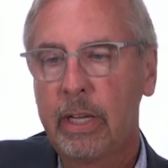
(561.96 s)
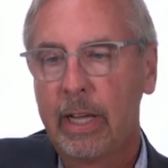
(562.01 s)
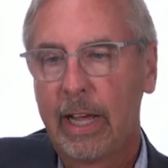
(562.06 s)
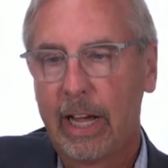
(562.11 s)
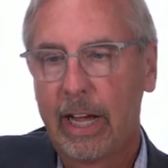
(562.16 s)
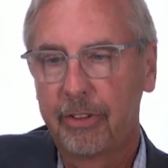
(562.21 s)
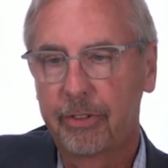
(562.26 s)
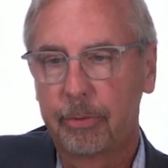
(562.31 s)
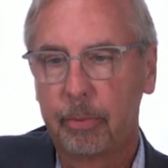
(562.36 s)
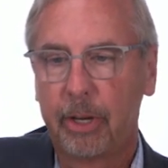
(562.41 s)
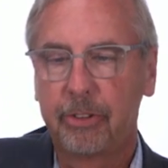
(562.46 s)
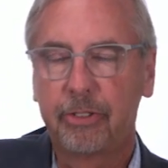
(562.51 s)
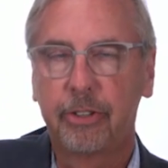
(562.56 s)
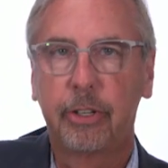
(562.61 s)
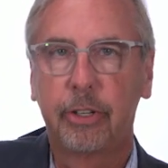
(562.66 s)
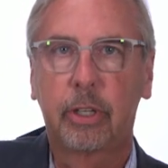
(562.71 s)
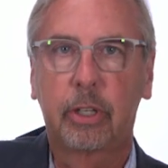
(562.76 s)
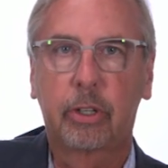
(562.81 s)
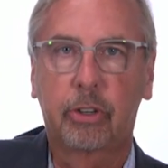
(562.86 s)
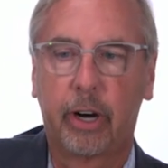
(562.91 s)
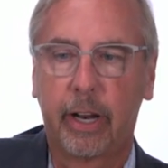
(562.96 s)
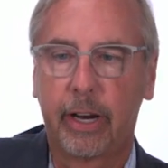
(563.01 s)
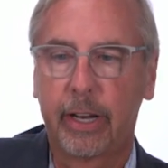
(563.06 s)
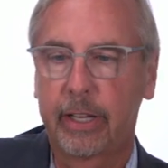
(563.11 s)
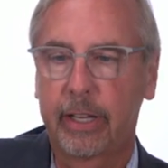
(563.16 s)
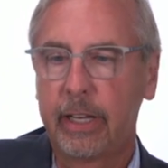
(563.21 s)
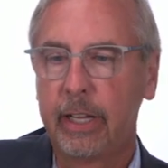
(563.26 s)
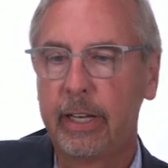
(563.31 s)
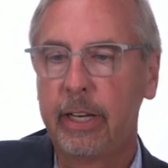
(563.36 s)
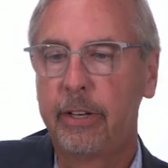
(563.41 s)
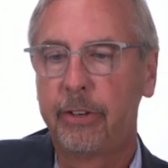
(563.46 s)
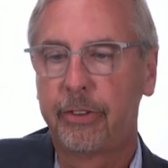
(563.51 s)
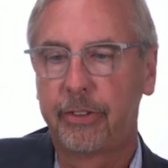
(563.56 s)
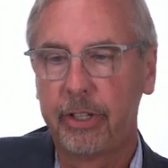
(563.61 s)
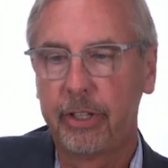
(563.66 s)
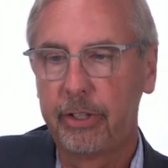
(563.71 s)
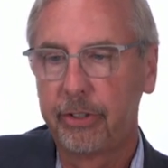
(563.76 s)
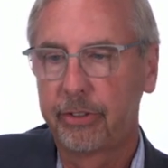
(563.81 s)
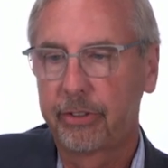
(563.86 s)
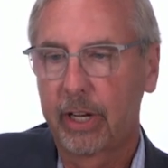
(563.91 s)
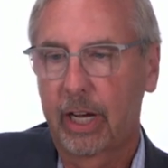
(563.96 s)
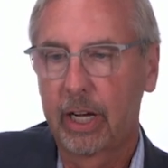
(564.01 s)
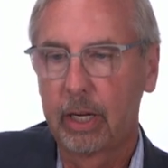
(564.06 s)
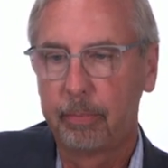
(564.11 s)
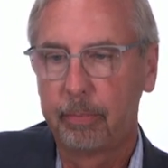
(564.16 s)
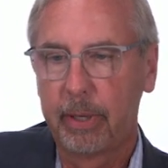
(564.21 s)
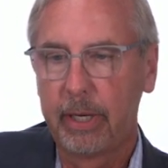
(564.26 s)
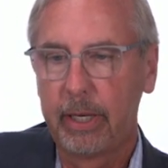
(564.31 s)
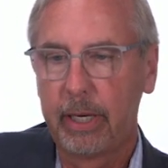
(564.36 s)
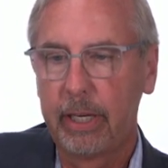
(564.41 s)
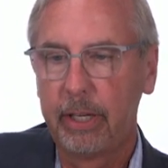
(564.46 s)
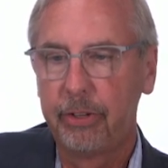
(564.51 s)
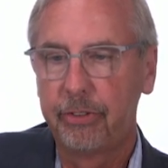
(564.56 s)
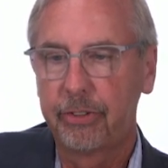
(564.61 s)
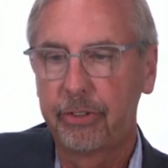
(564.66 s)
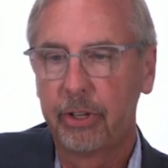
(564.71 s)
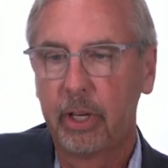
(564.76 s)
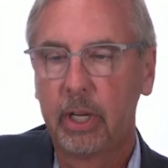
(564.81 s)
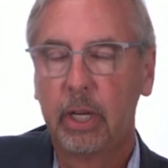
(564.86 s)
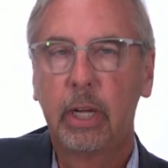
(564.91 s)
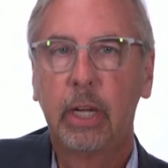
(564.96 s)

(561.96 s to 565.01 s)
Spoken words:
as mentioned, chronic kidney disease, diabetes,